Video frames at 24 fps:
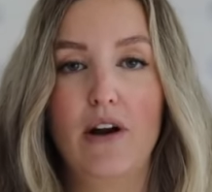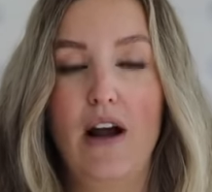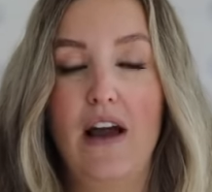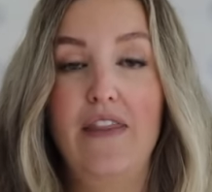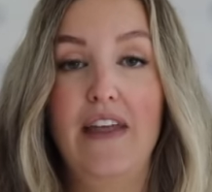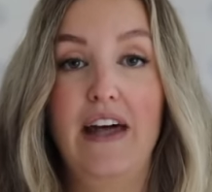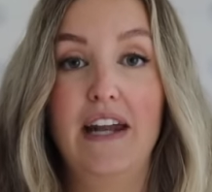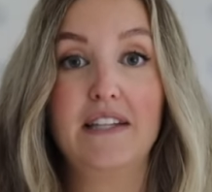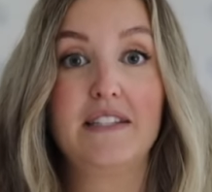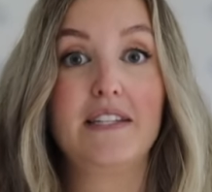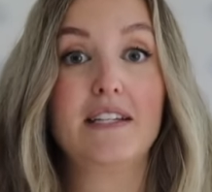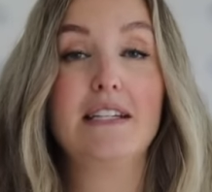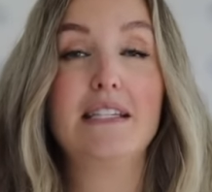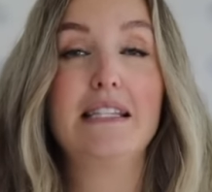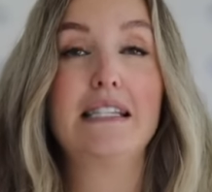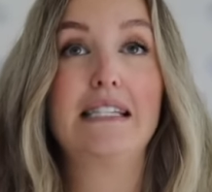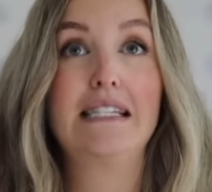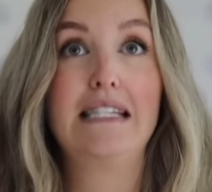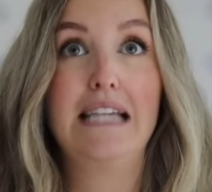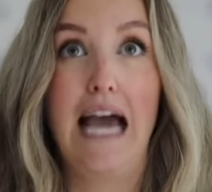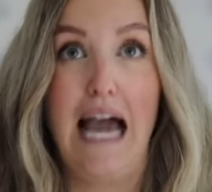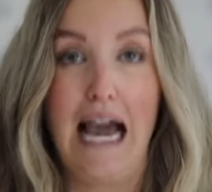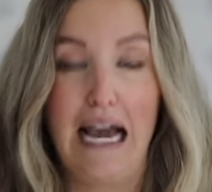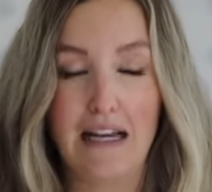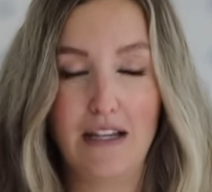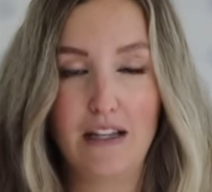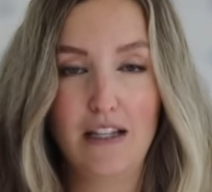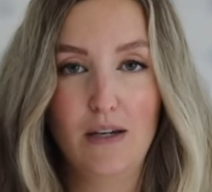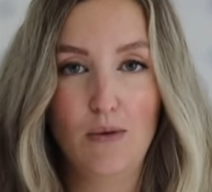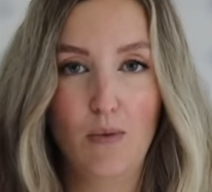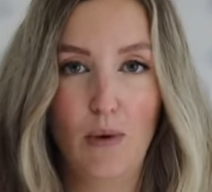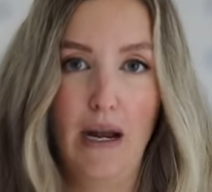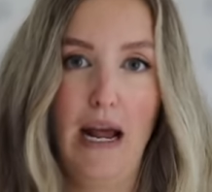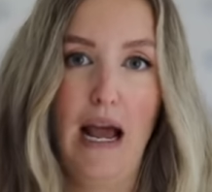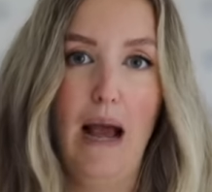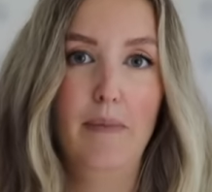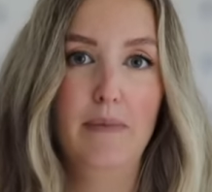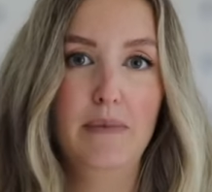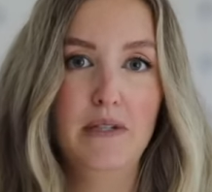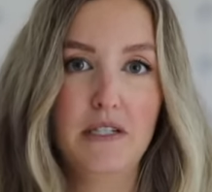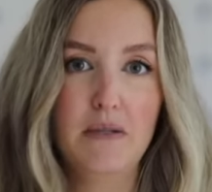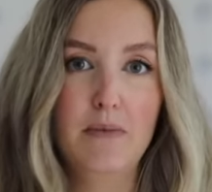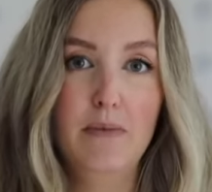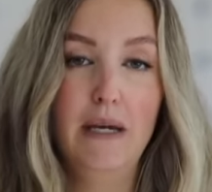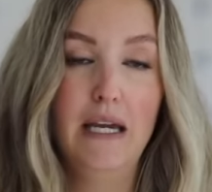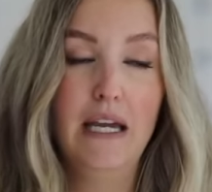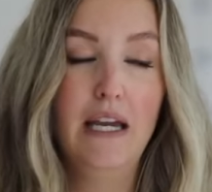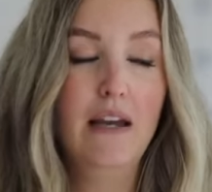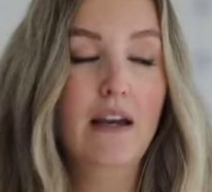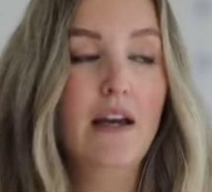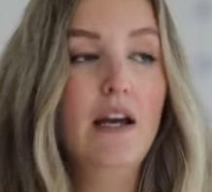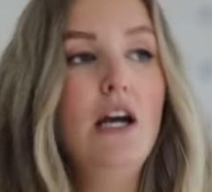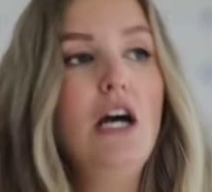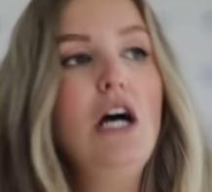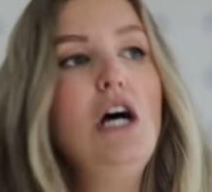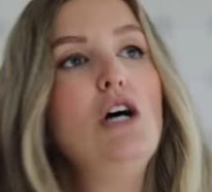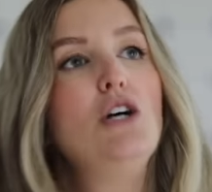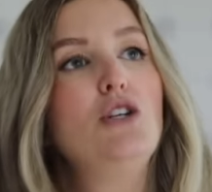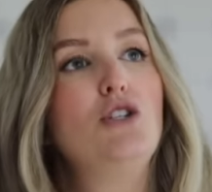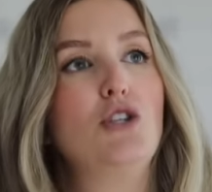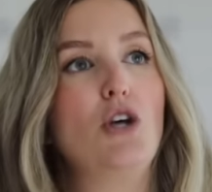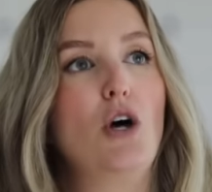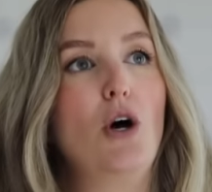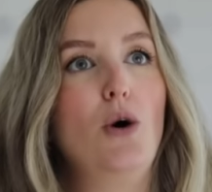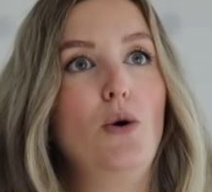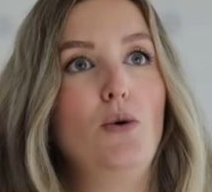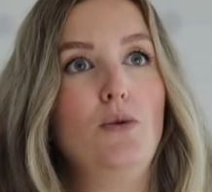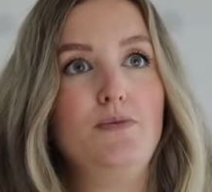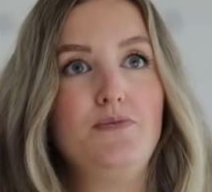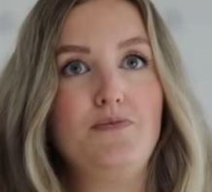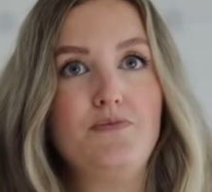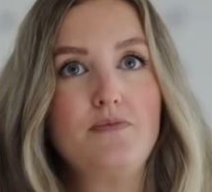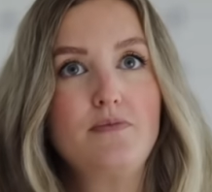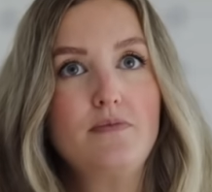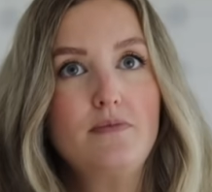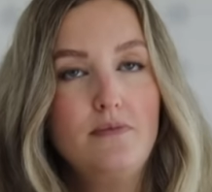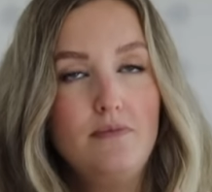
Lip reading: And that is exactly what happened to me. So